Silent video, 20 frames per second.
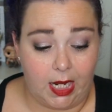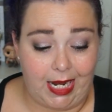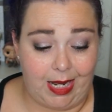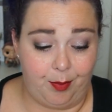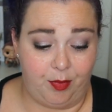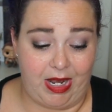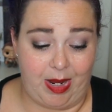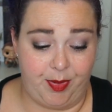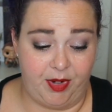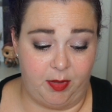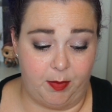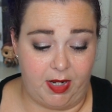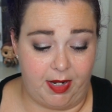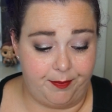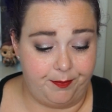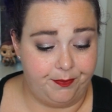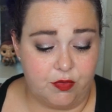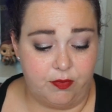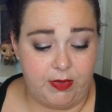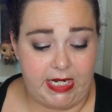I'm wrapping them
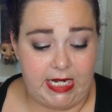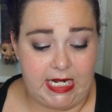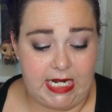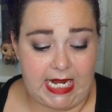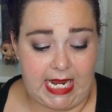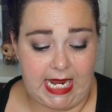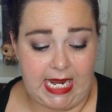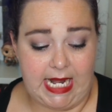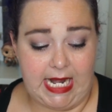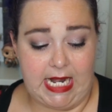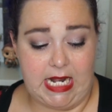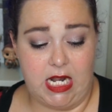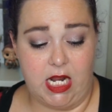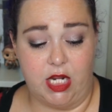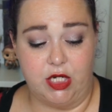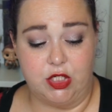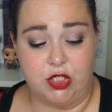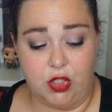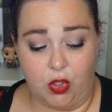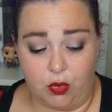up. Read an
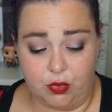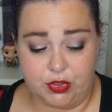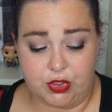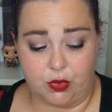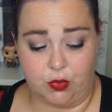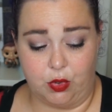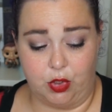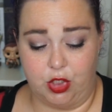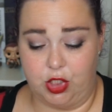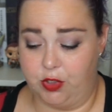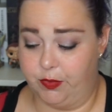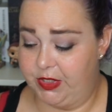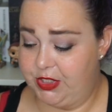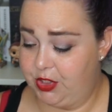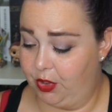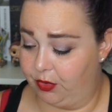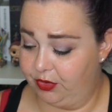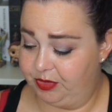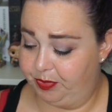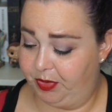adult or new
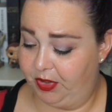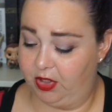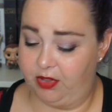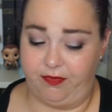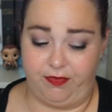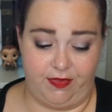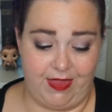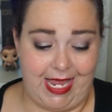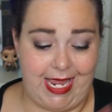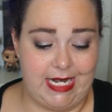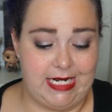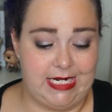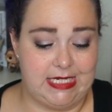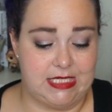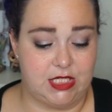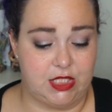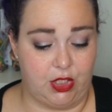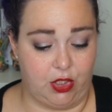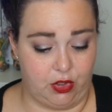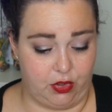adult book. For that,
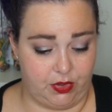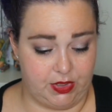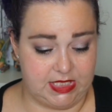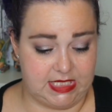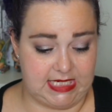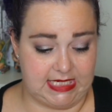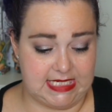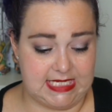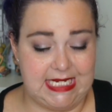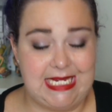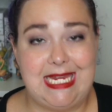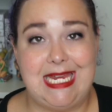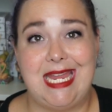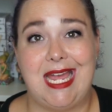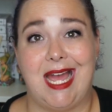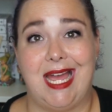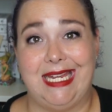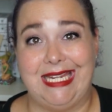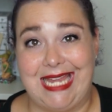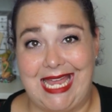it's The Girl in
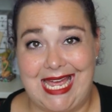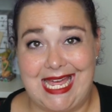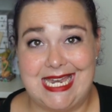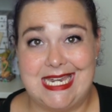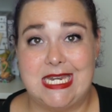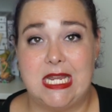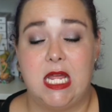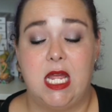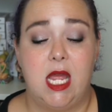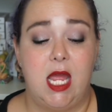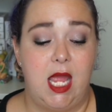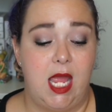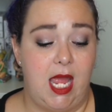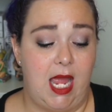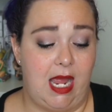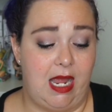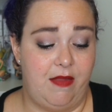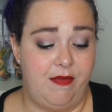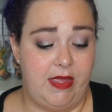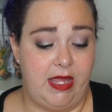6E. Again,
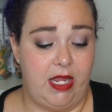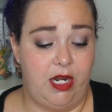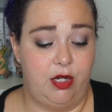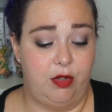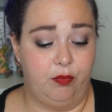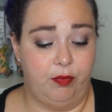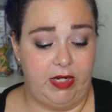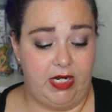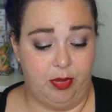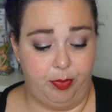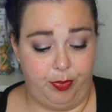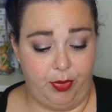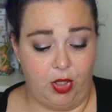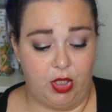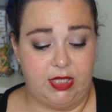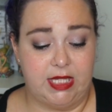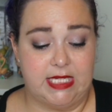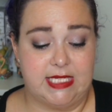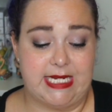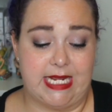and then read a
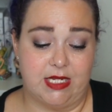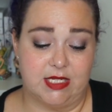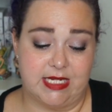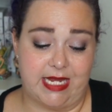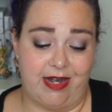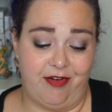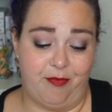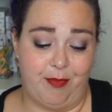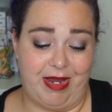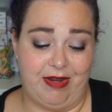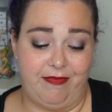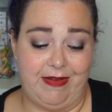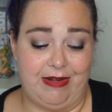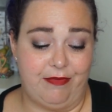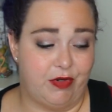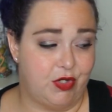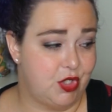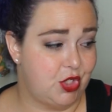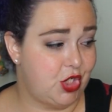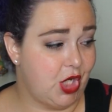book that's outside of my
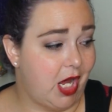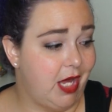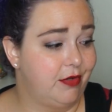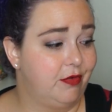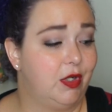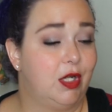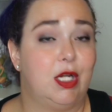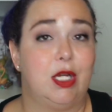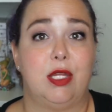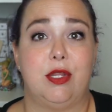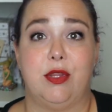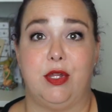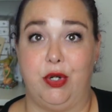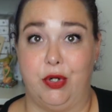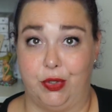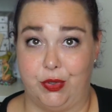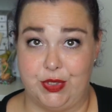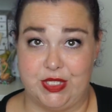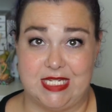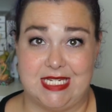favorite genre. The
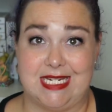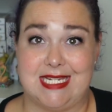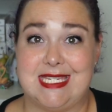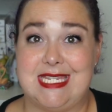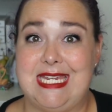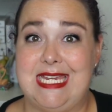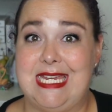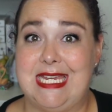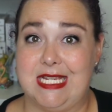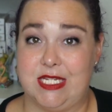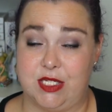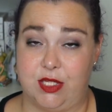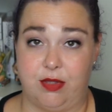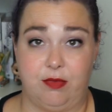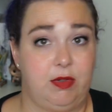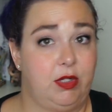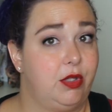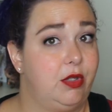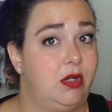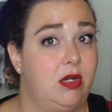Girl in 6E is a
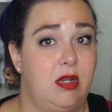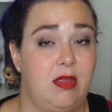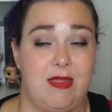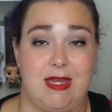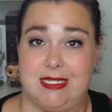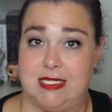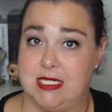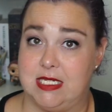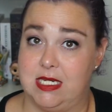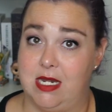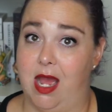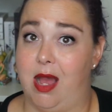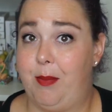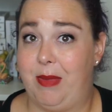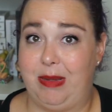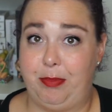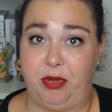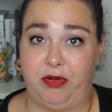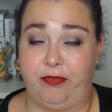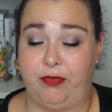thriller. That's not
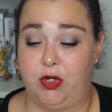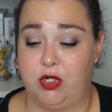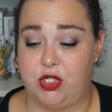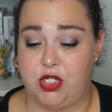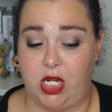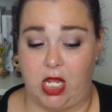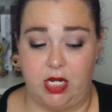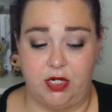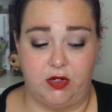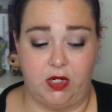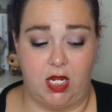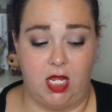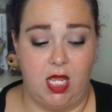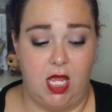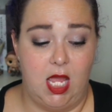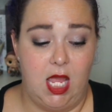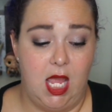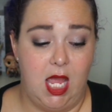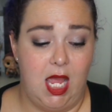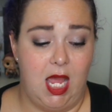my preferred genre.
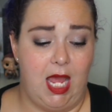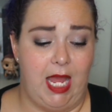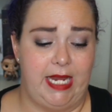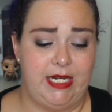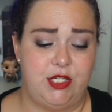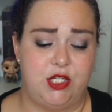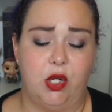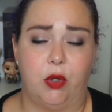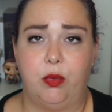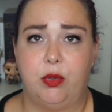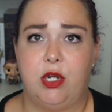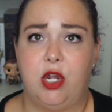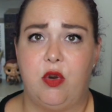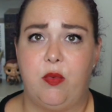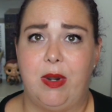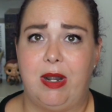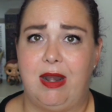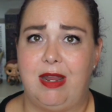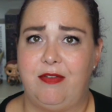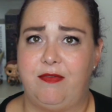I don't know
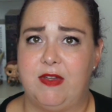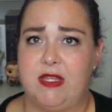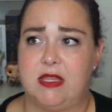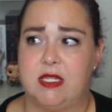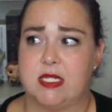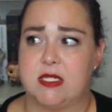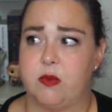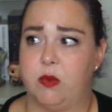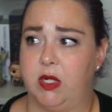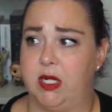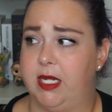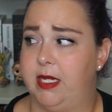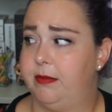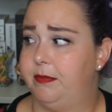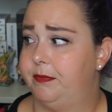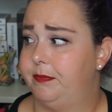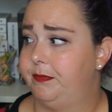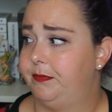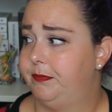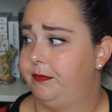where I fit this one
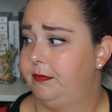in.